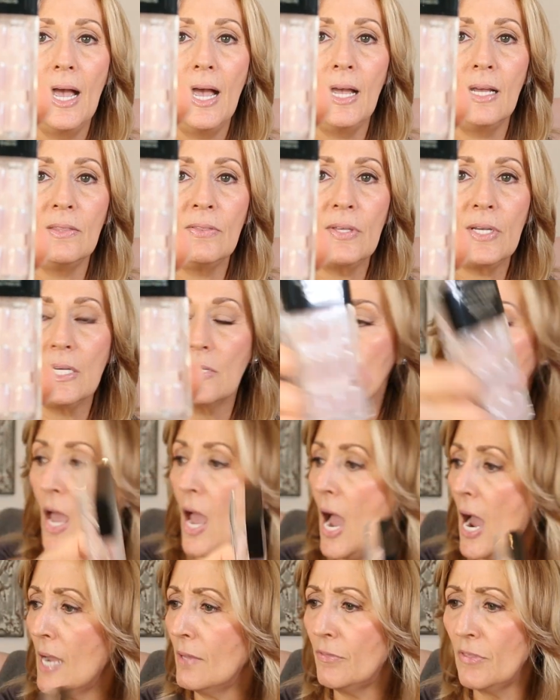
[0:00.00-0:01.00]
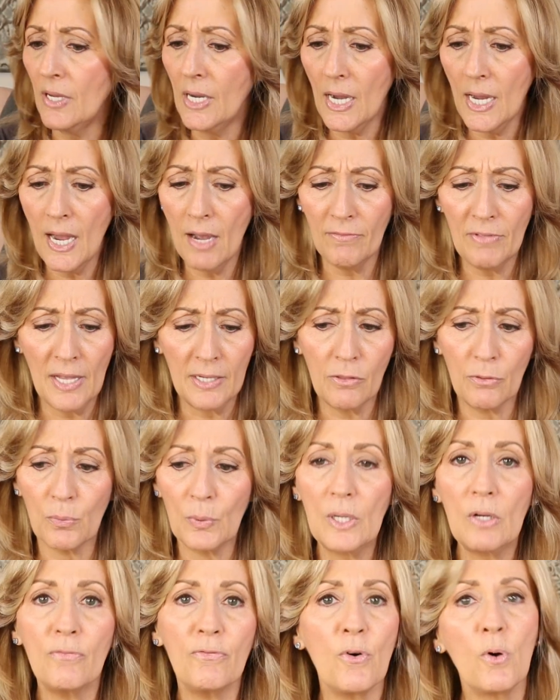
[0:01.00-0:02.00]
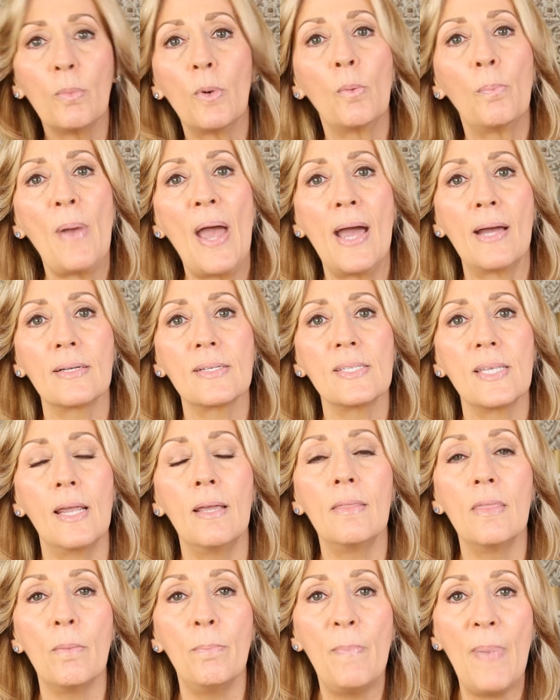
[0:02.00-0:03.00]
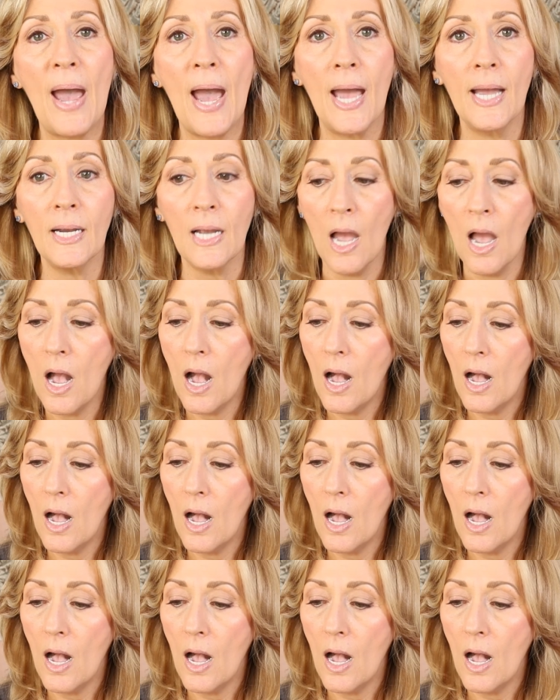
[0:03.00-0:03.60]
And these, I think I have like three or four more packs in the bag.